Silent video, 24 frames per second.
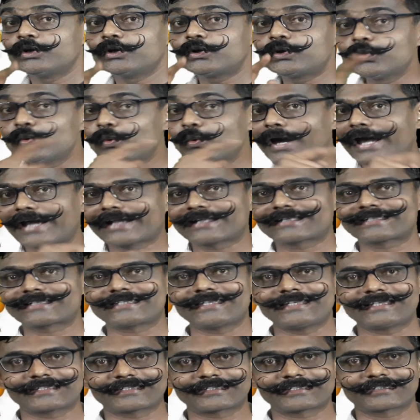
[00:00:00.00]
to
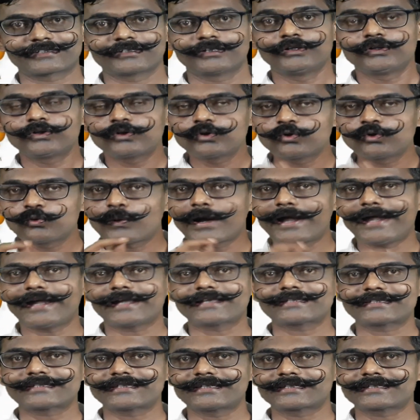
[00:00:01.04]
axis, to y
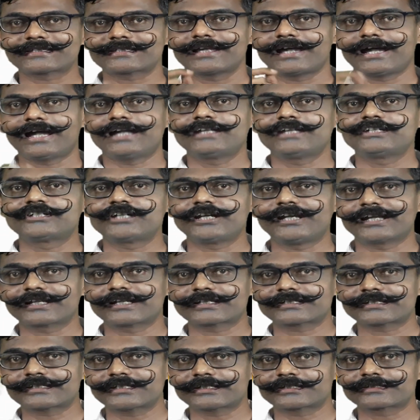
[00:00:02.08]
axis and z
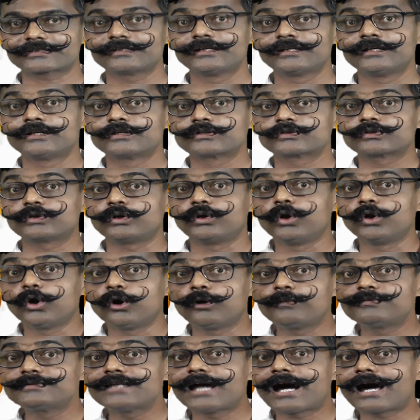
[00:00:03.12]
axis. So
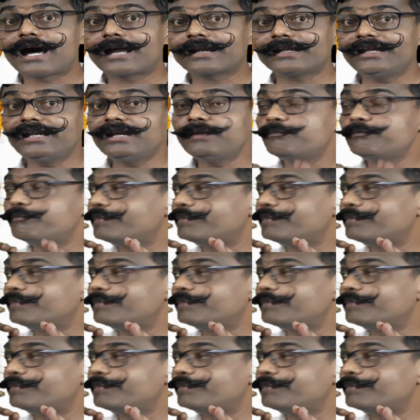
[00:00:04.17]
lobes are in